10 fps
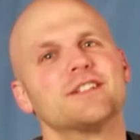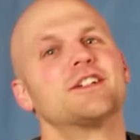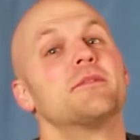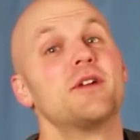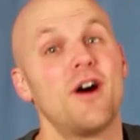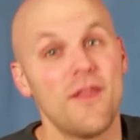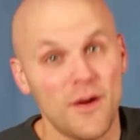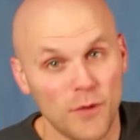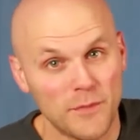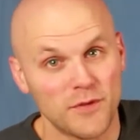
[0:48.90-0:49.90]
going to be on that
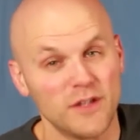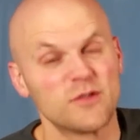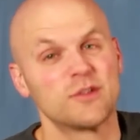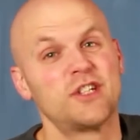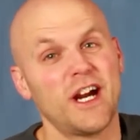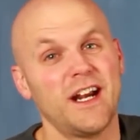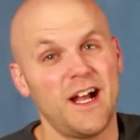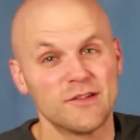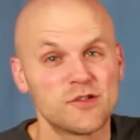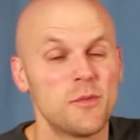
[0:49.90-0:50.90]
website. So check it
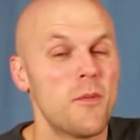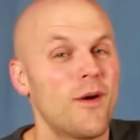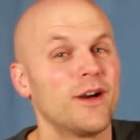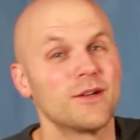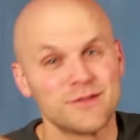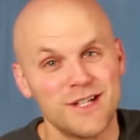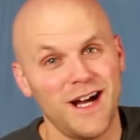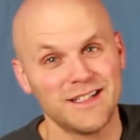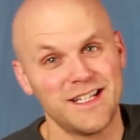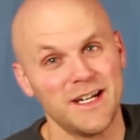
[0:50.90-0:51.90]
out.
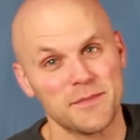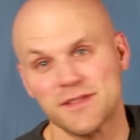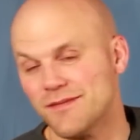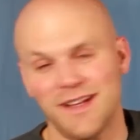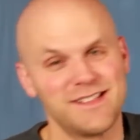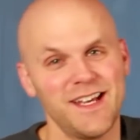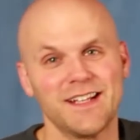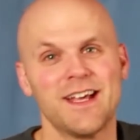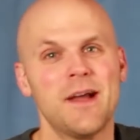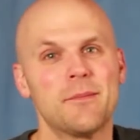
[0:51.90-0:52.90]
supermario.tips. That's
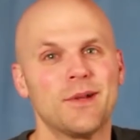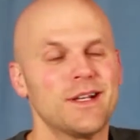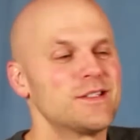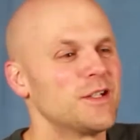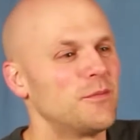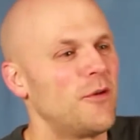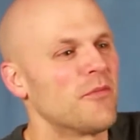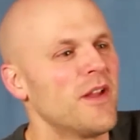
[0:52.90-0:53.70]
it. Plain and simple.